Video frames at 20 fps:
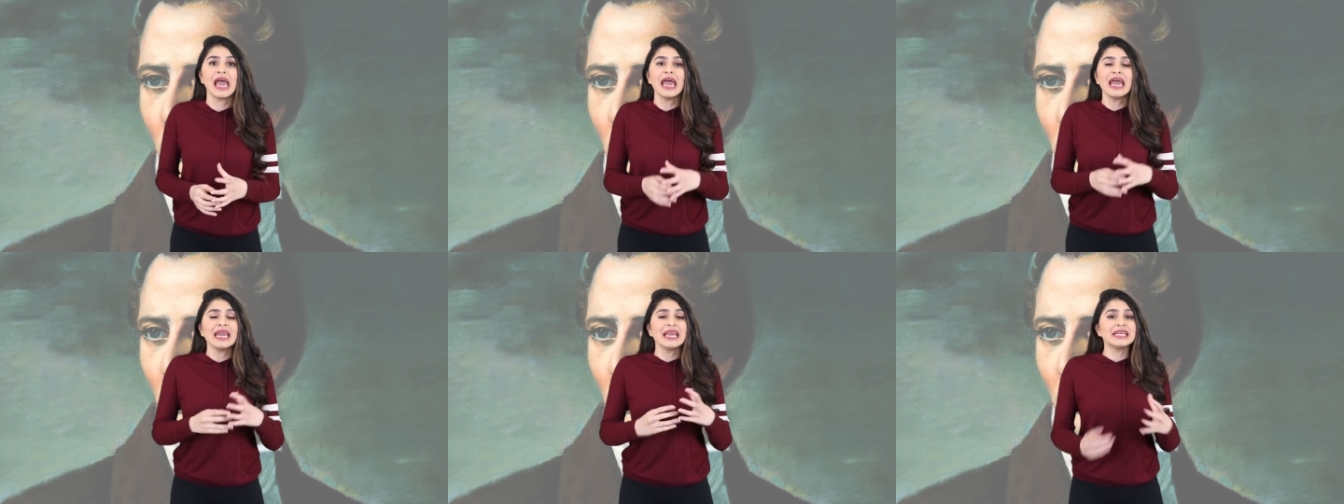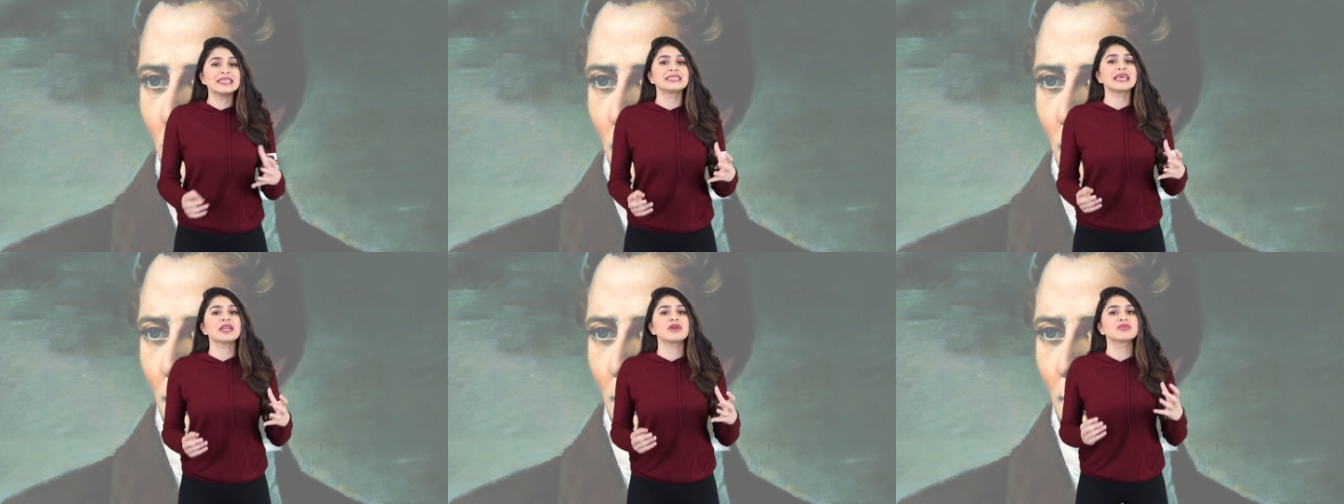
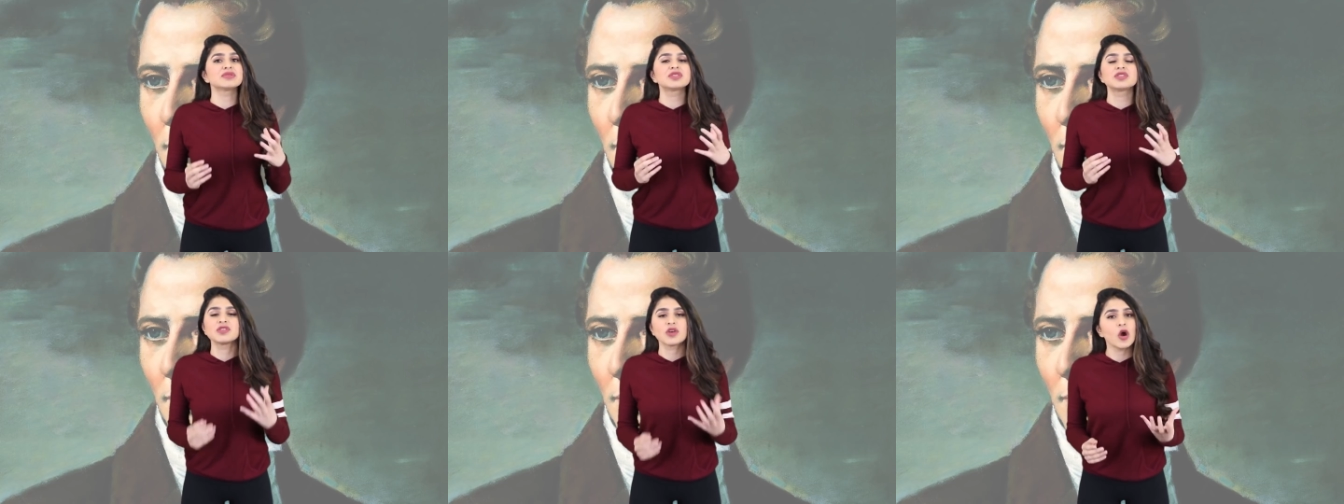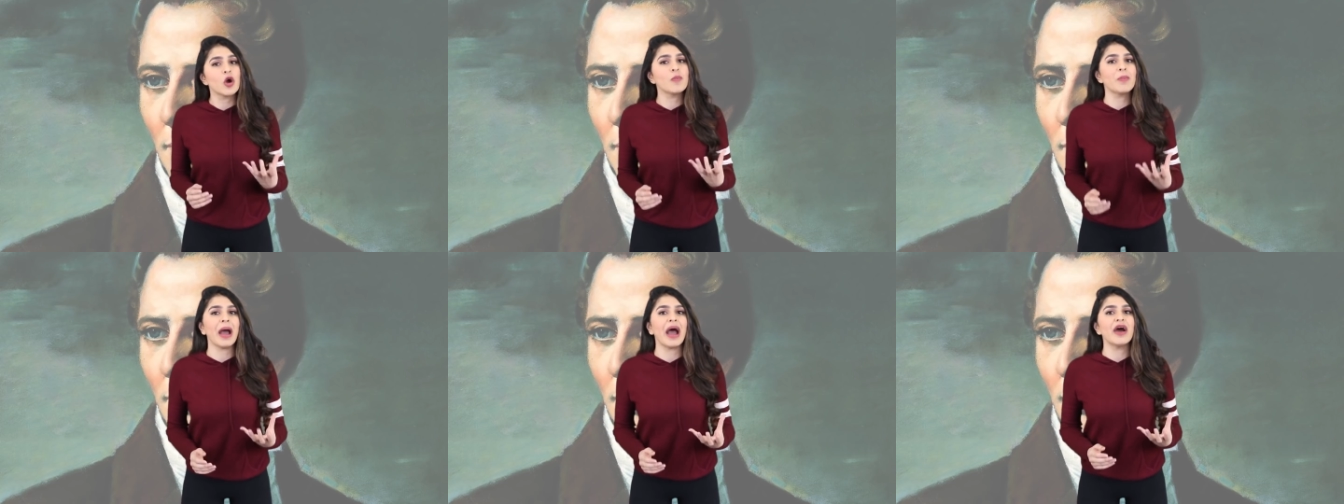He said it was
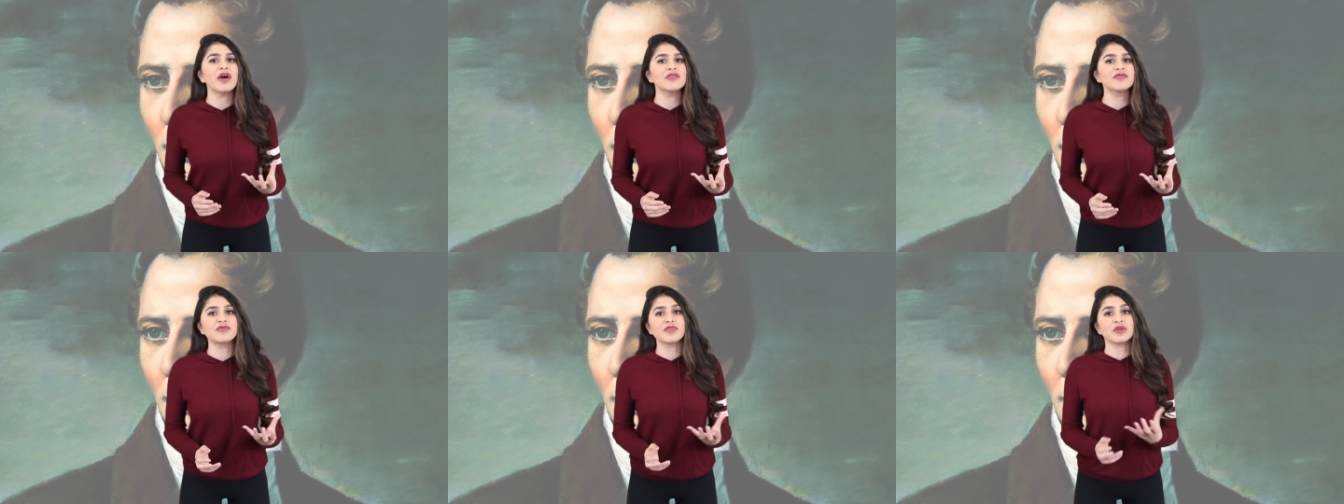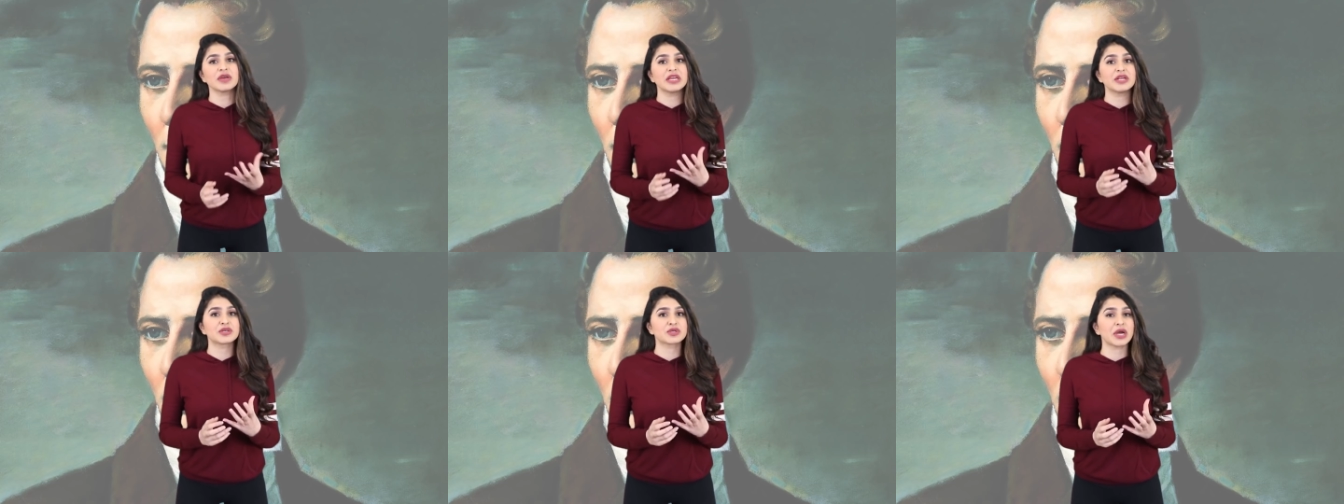so powerful
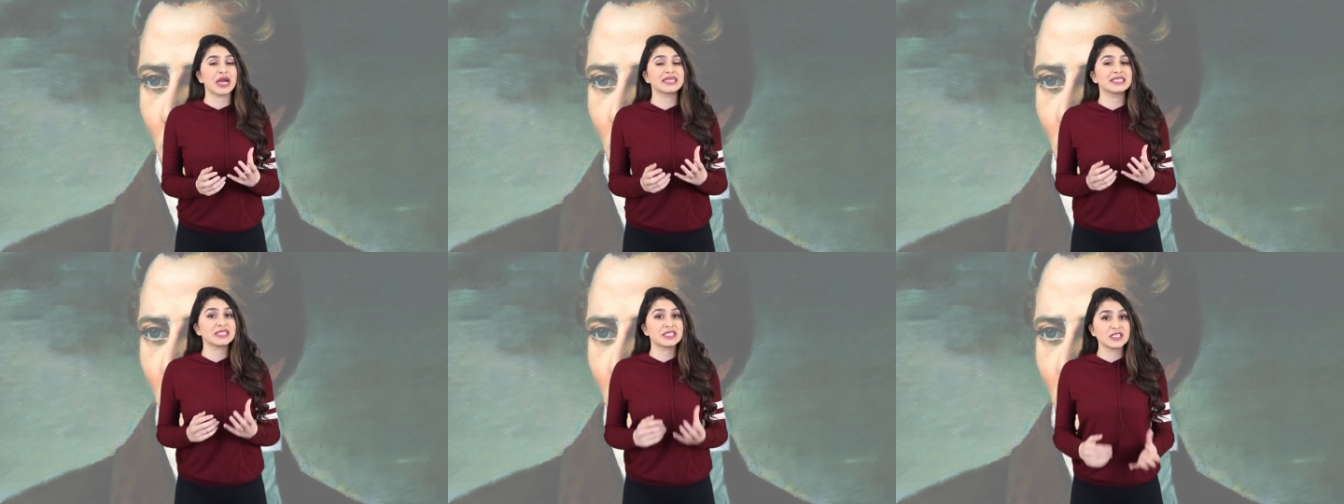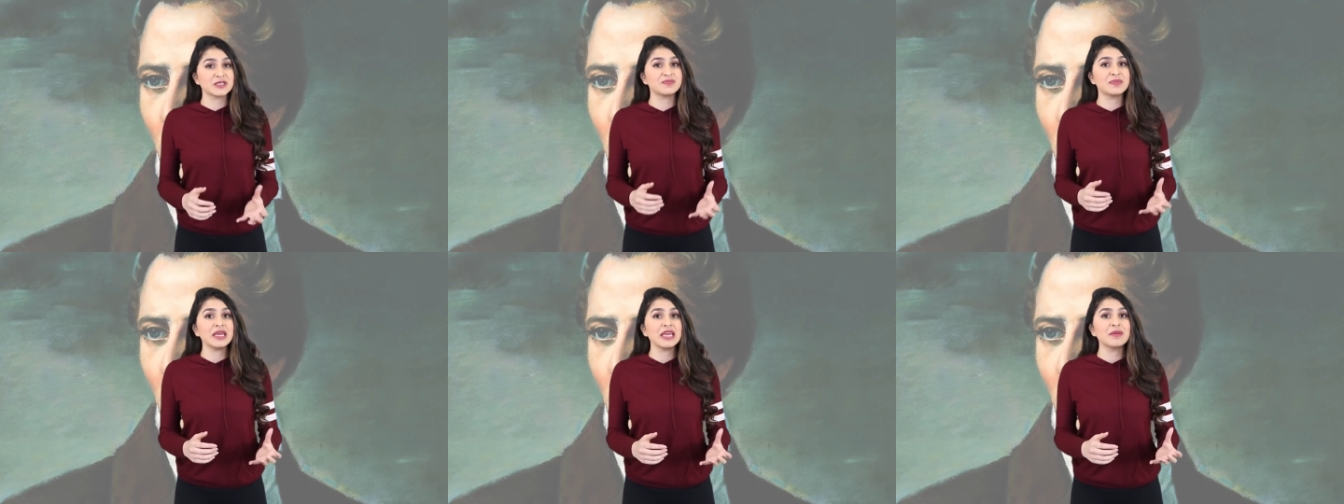powerful he tried to
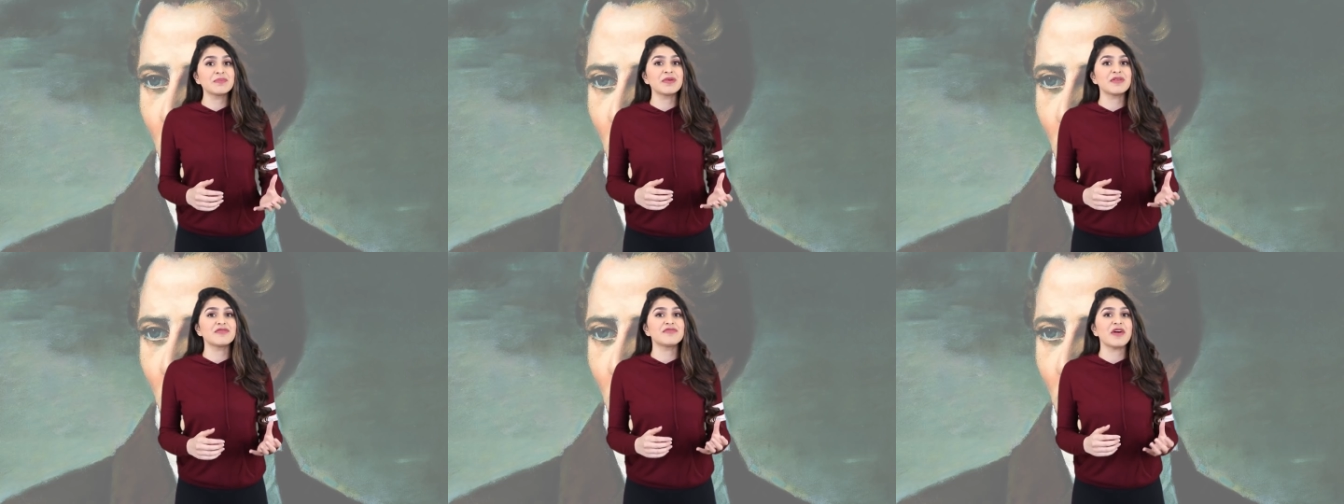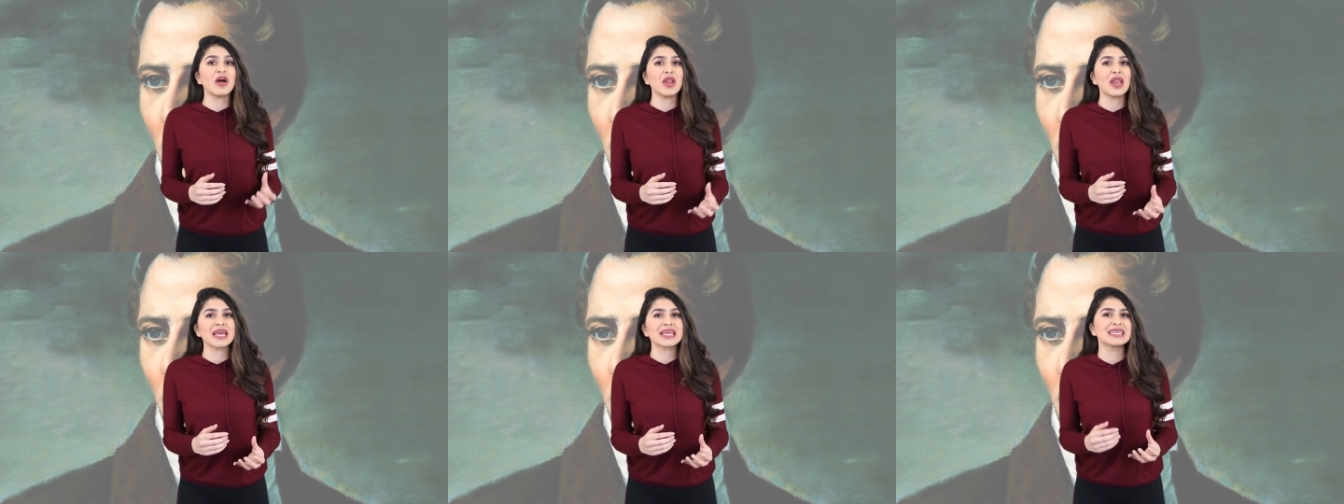speak but
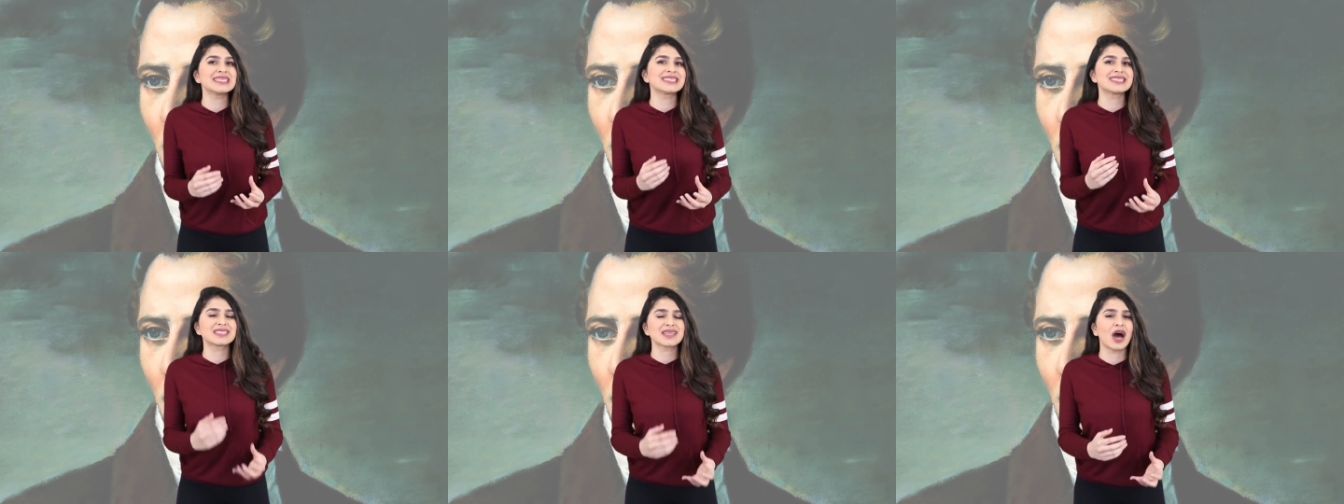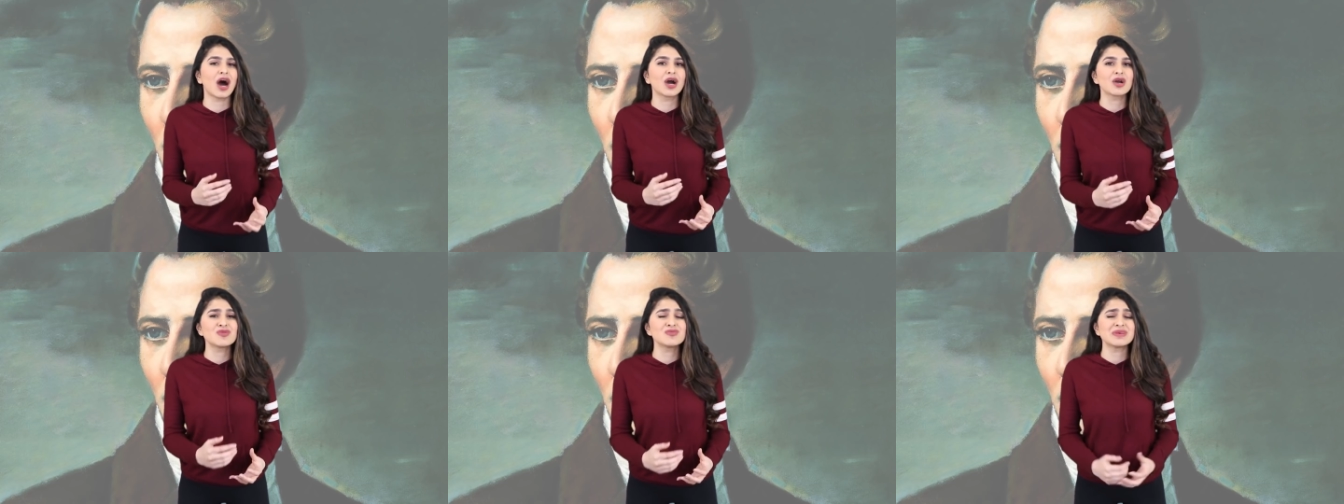felt like his
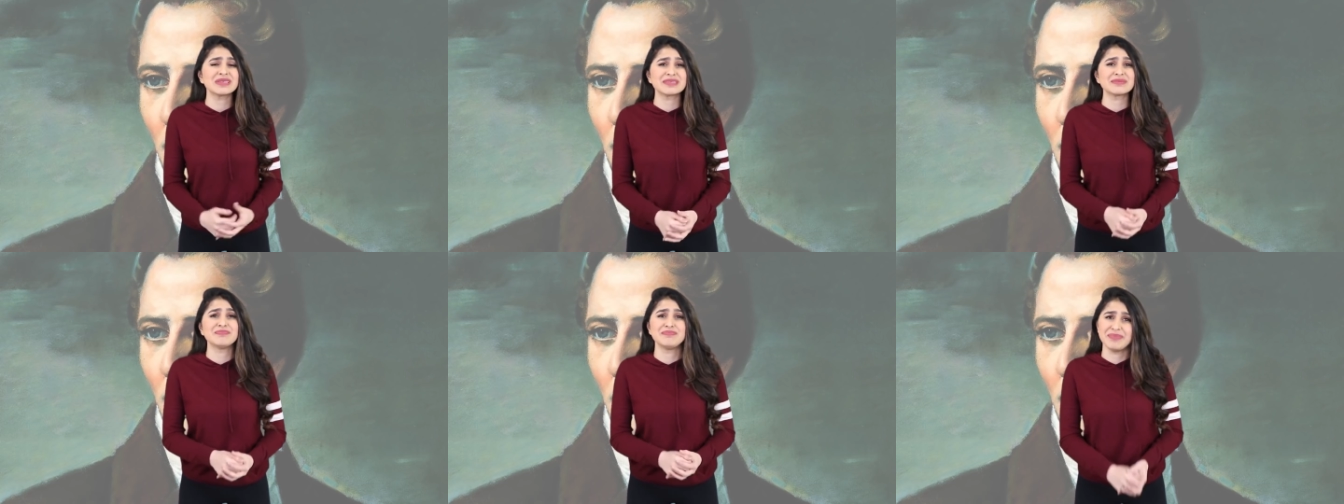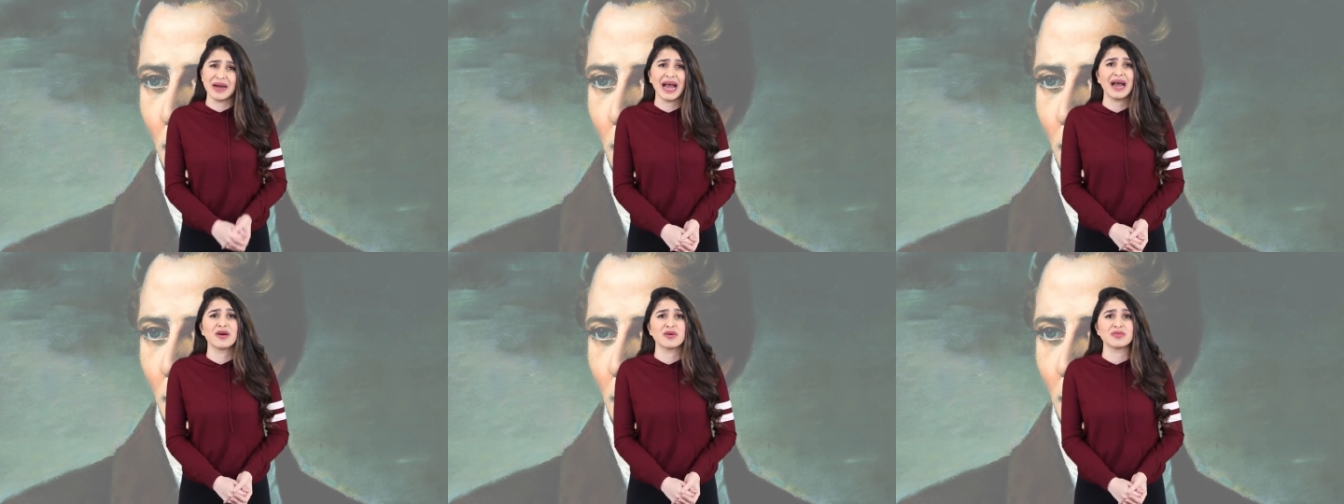tongue was
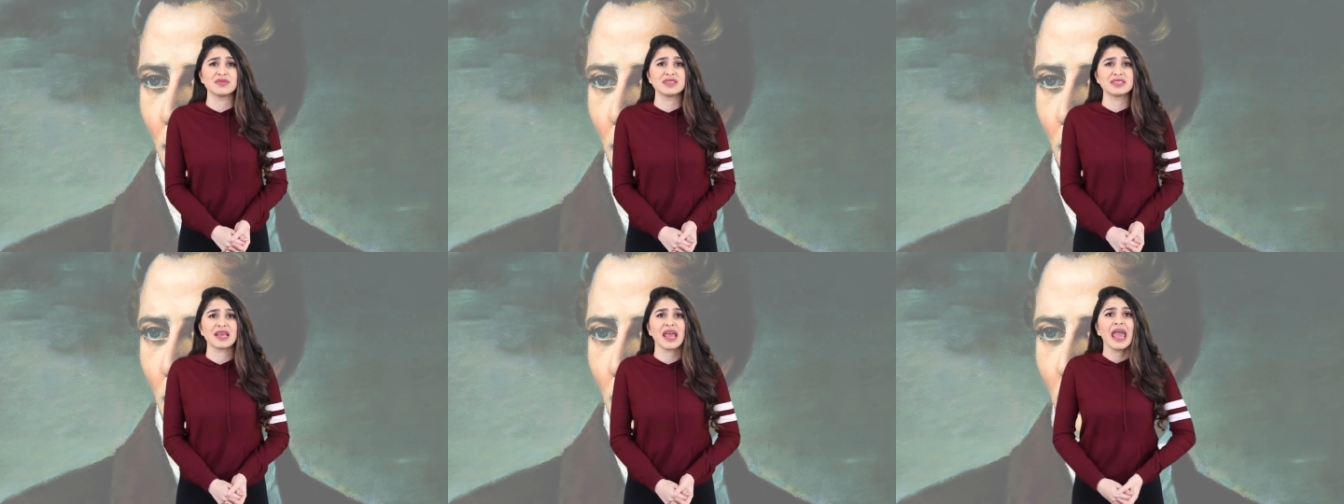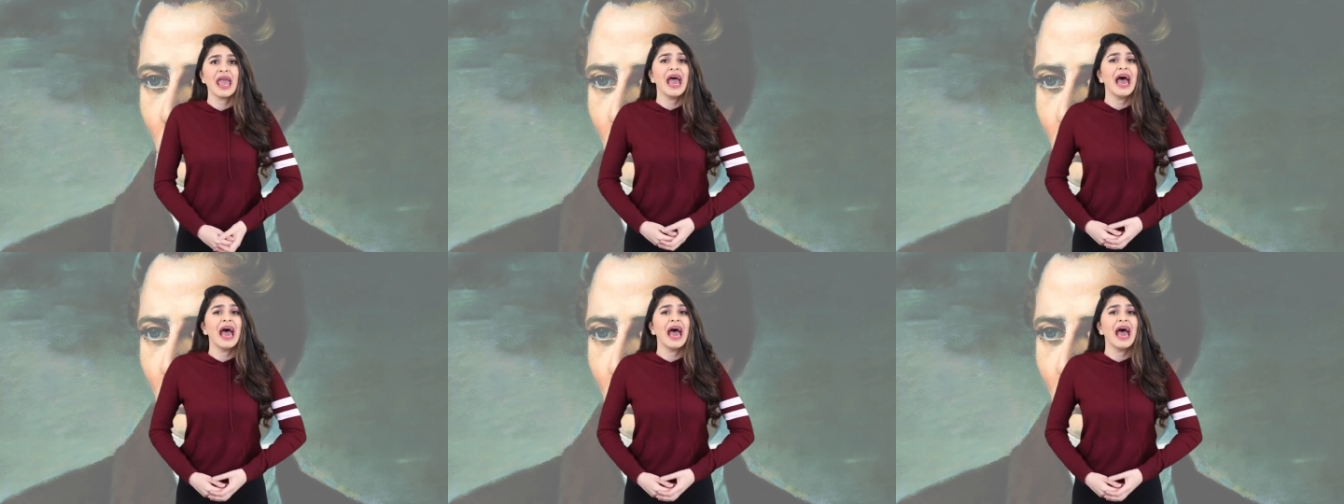bound.